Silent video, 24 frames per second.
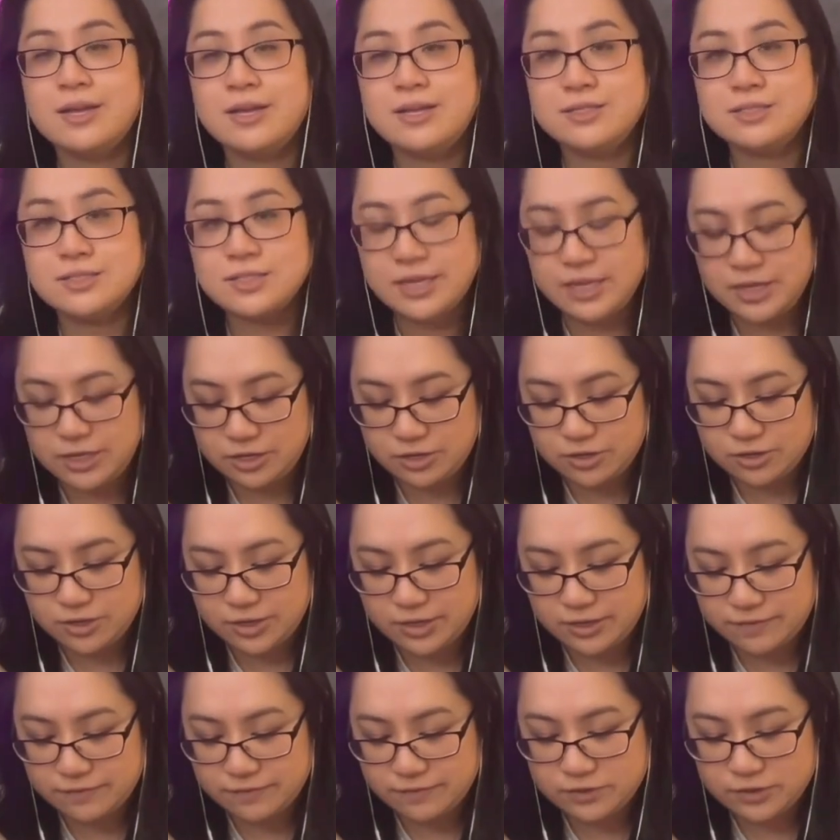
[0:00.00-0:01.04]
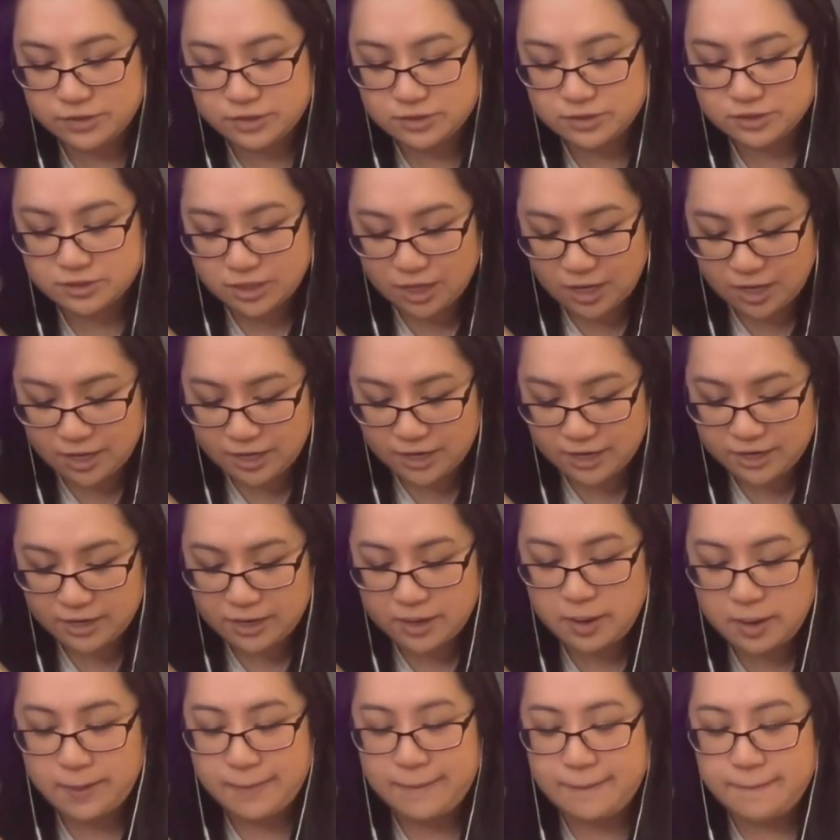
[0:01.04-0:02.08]
take your inverse sine,
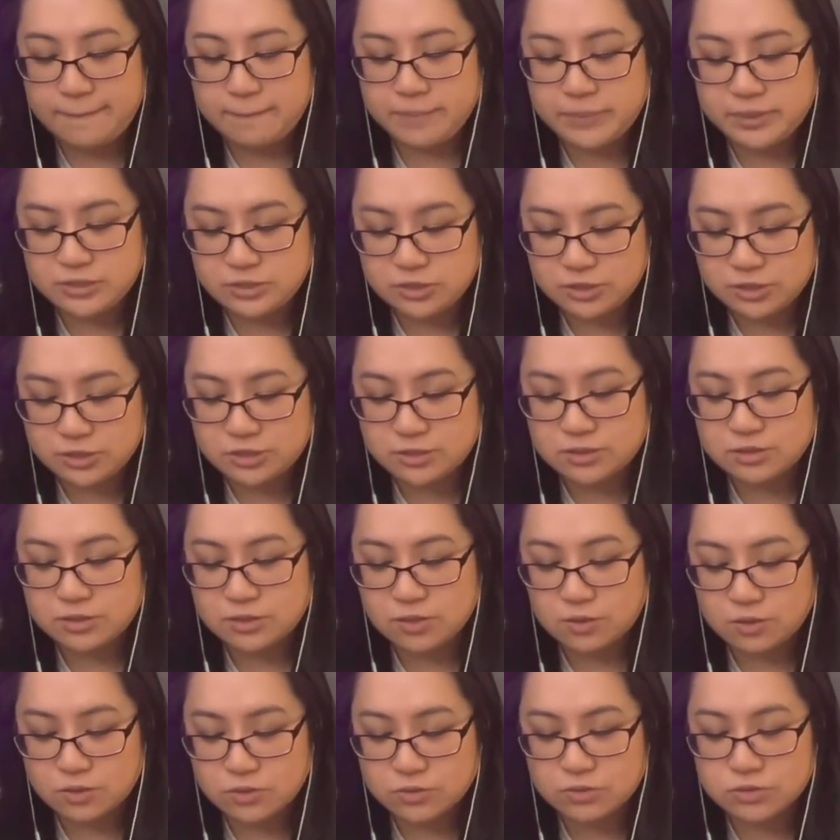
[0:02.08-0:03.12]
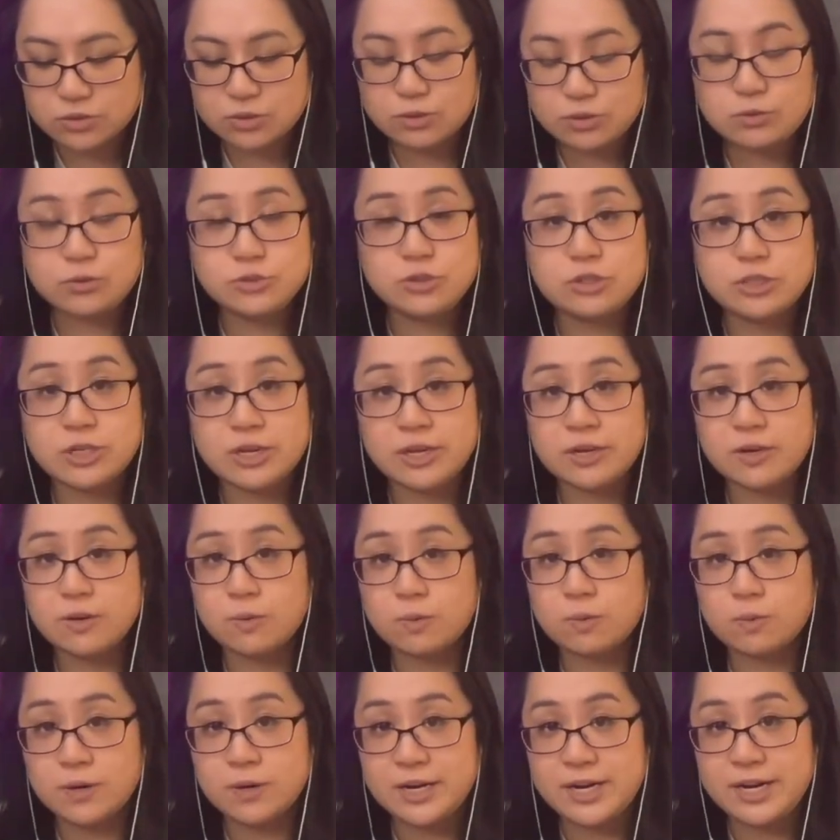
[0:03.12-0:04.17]
but just also check
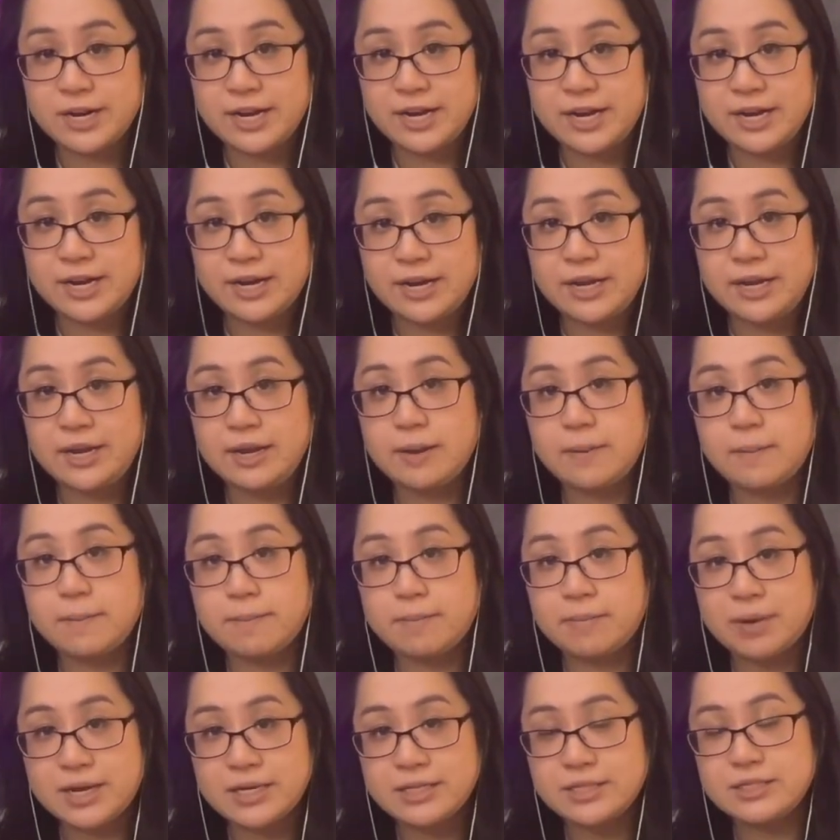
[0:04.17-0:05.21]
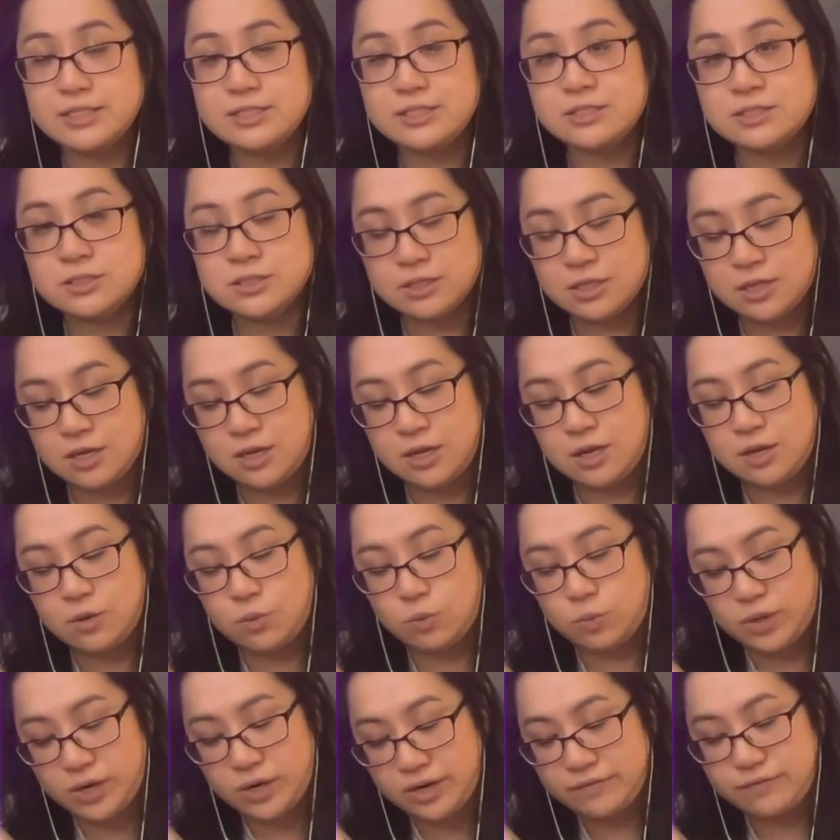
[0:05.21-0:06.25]
180 minus
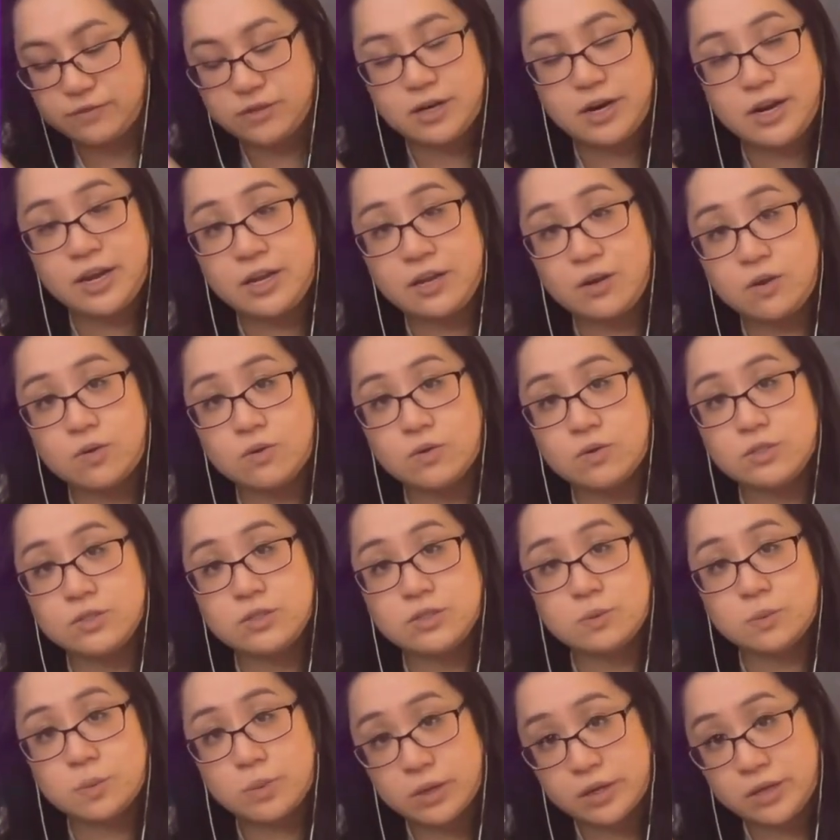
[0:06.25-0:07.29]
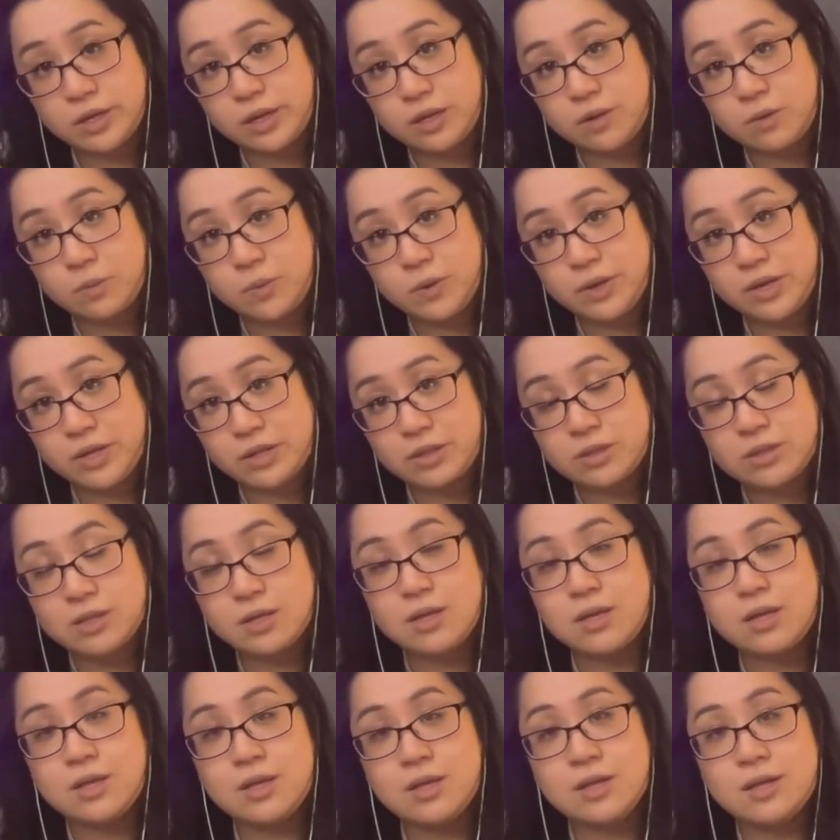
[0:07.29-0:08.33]
whatever angle you're working with
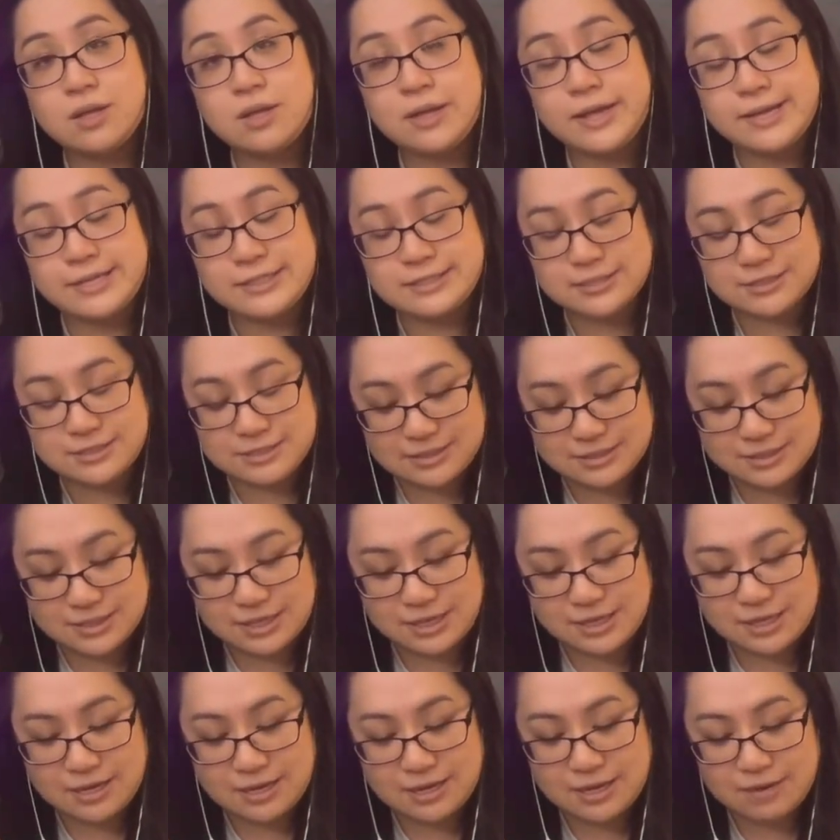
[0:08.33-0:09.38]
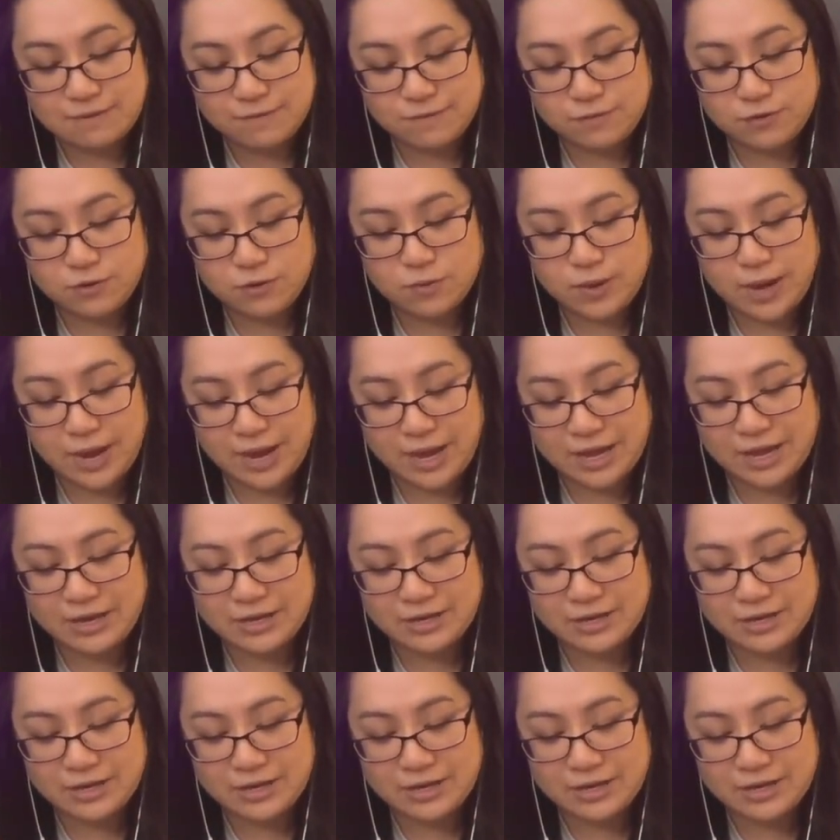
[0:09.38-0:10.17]
and see if you add